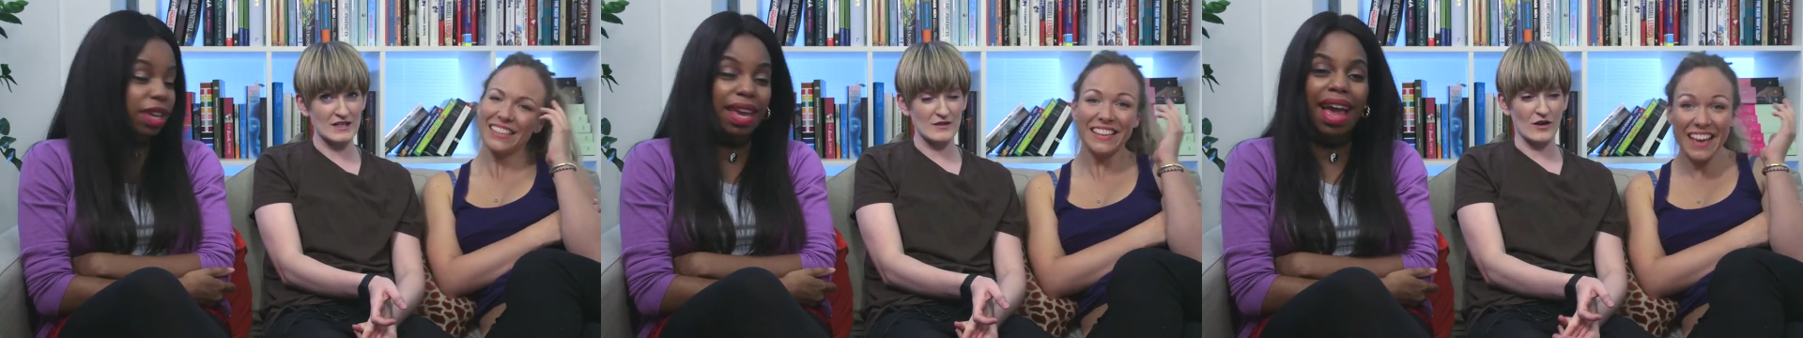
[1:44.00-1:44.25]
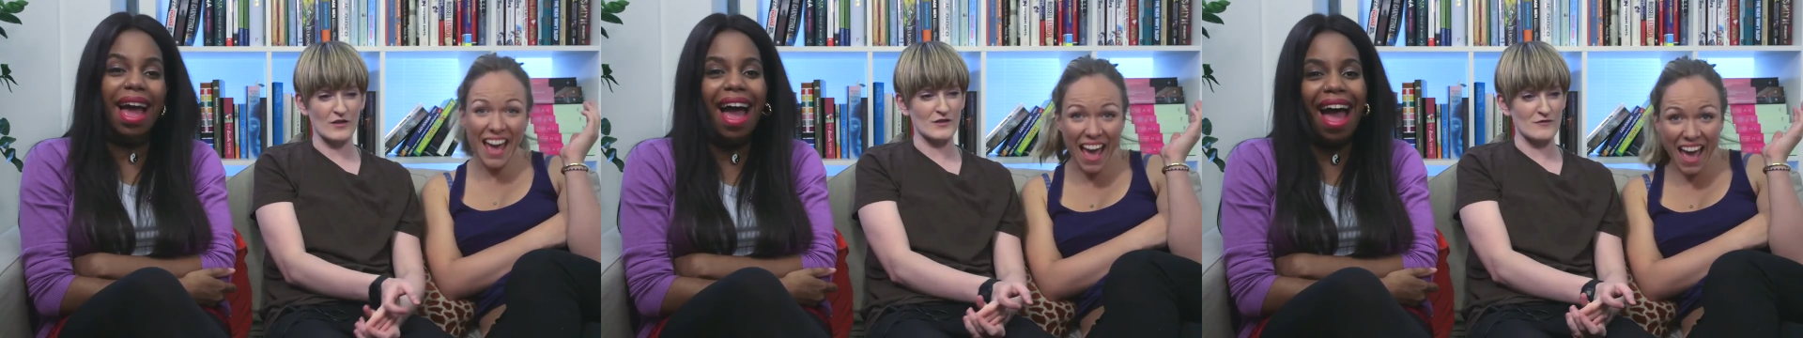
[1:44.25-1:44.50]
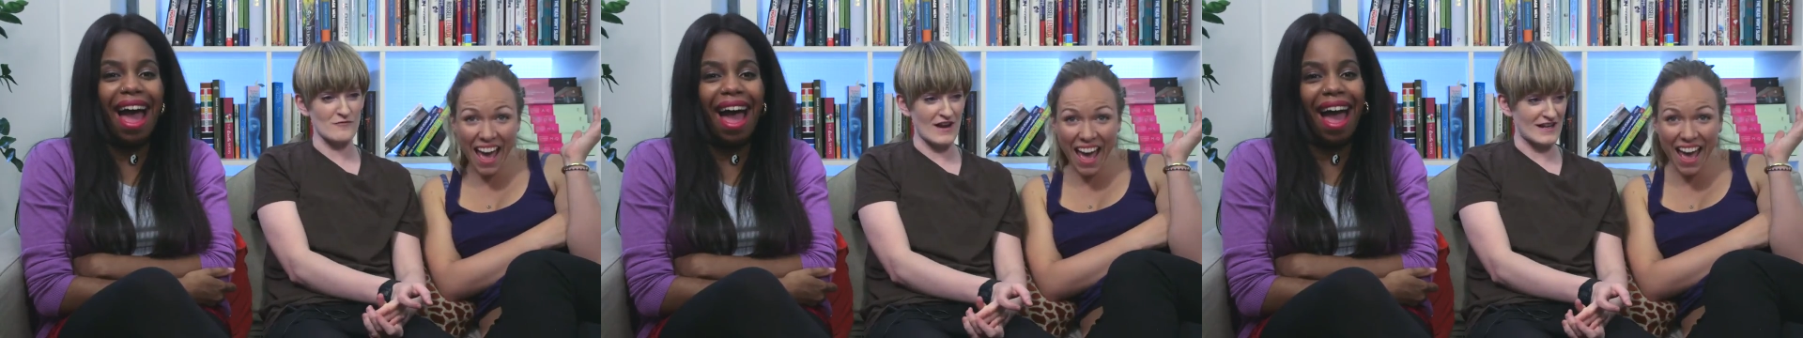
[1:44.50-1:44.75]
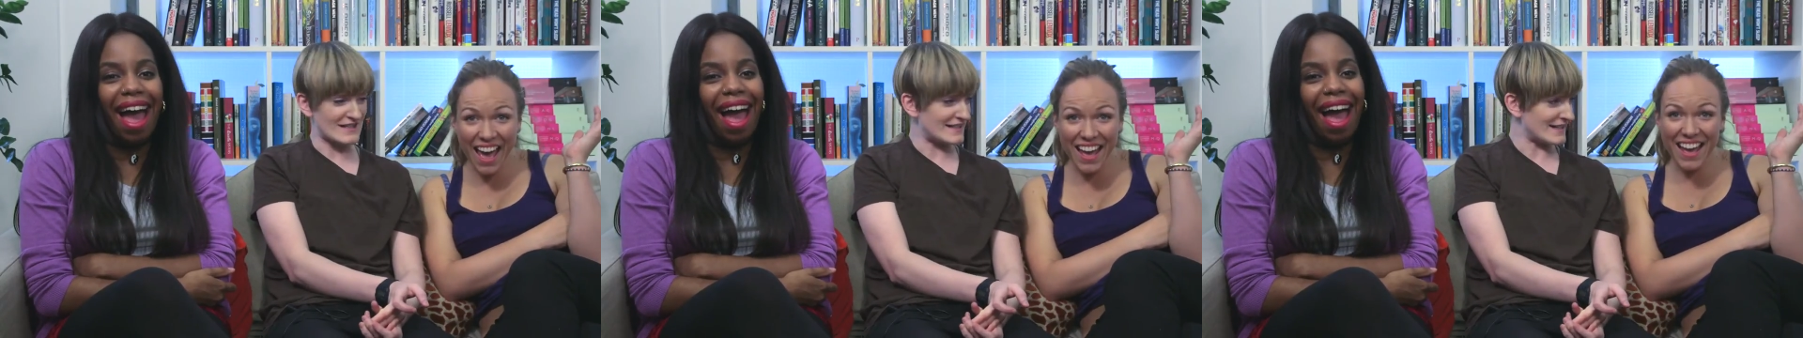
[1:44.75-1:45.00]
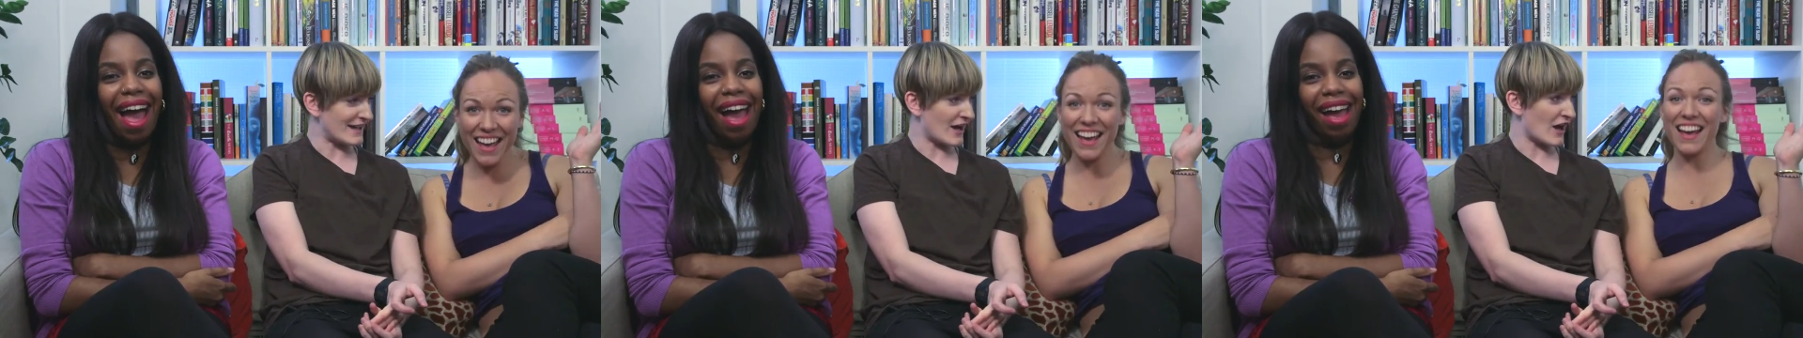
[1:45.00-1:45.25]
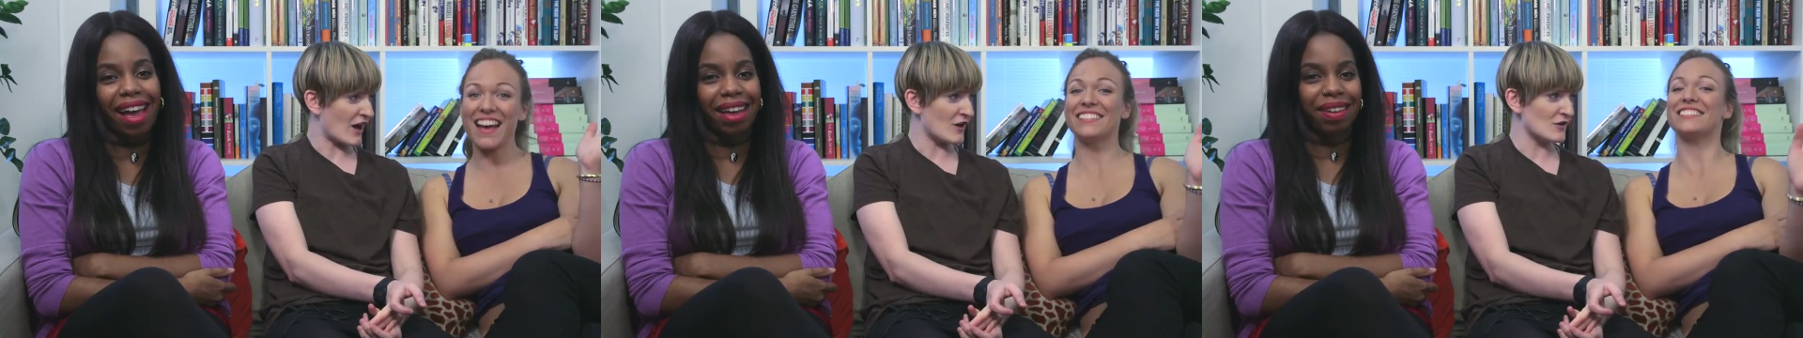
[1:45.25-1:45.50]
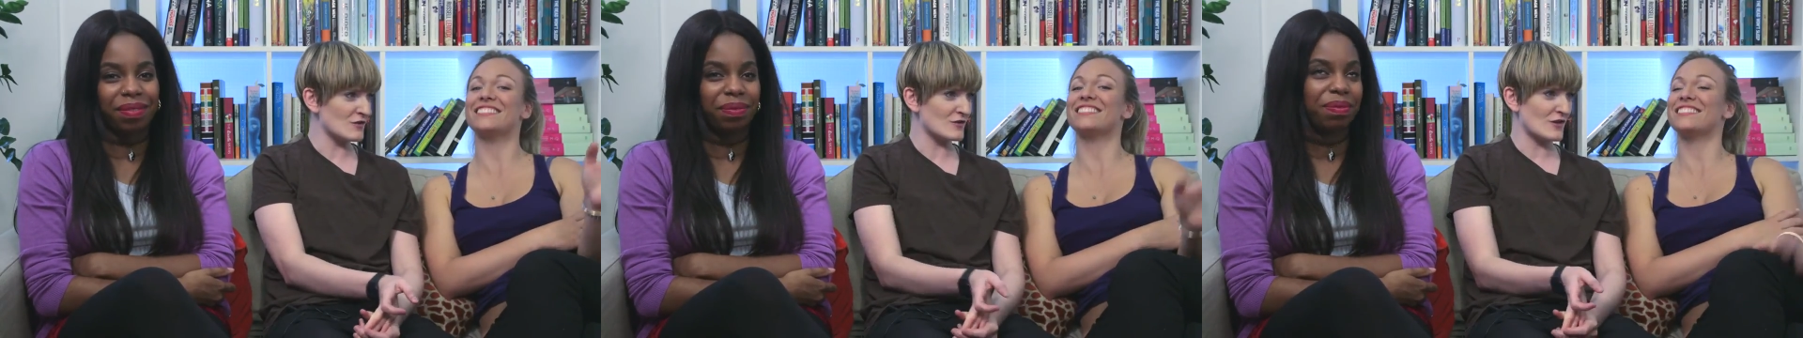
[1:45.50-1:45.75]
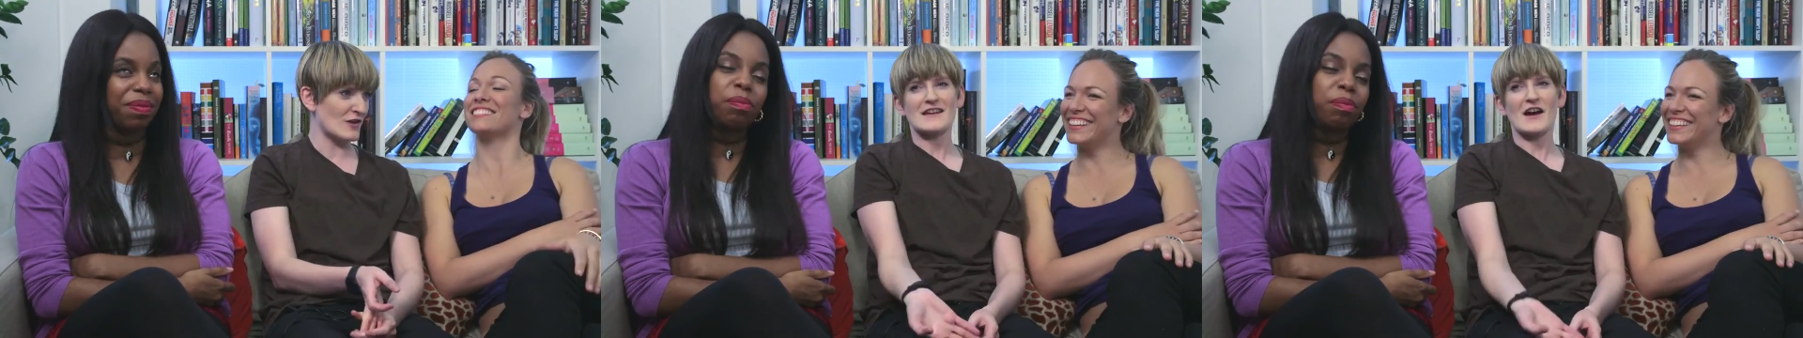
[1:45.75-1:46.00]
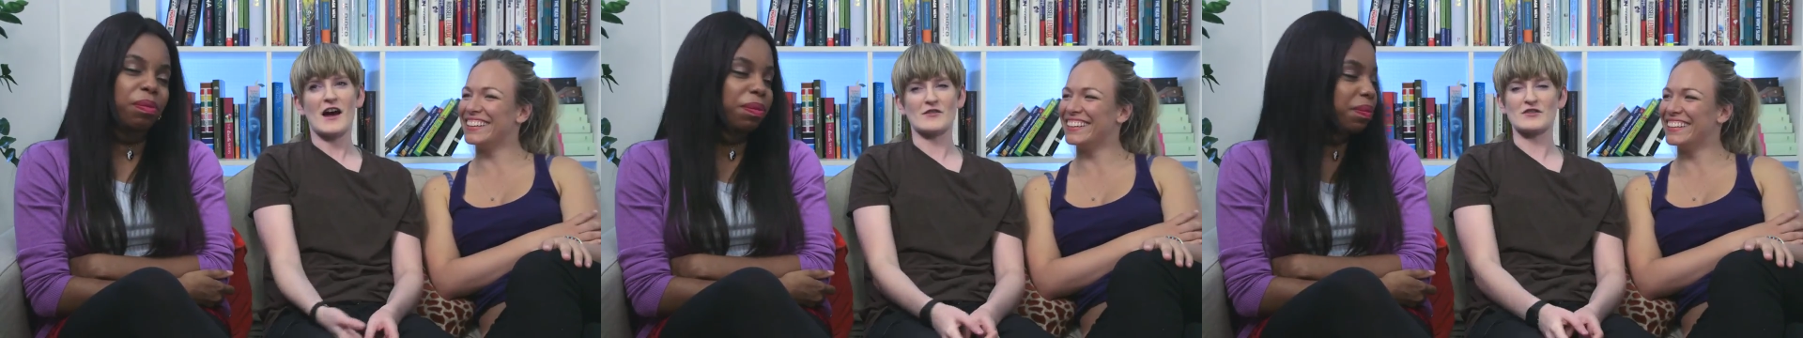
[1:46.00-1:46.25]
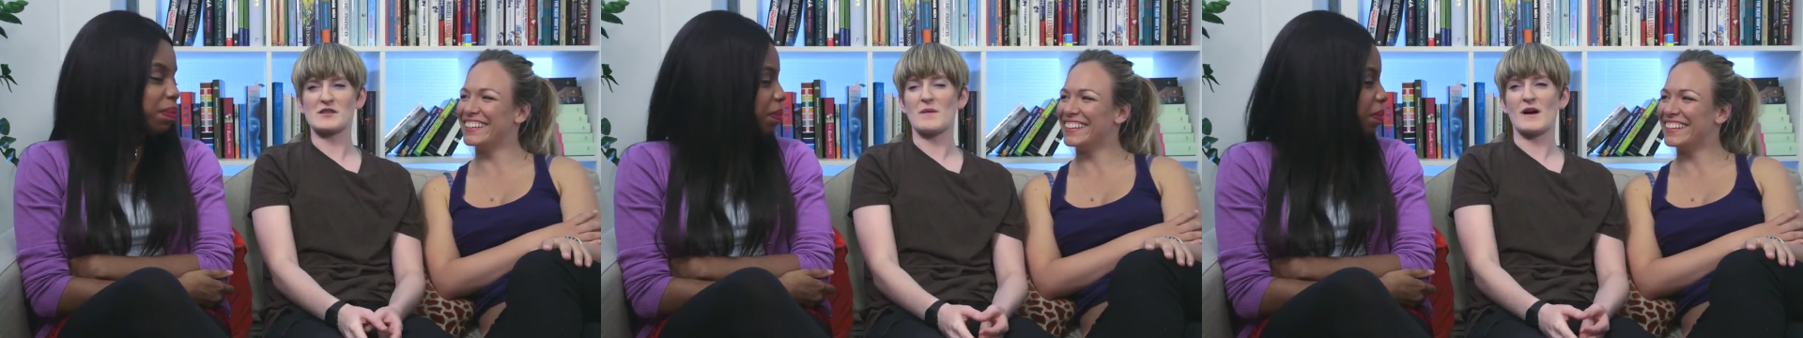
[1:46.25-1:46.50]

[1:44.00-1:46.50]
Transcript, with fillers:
Speaker 1: Yes. On the radio. I was just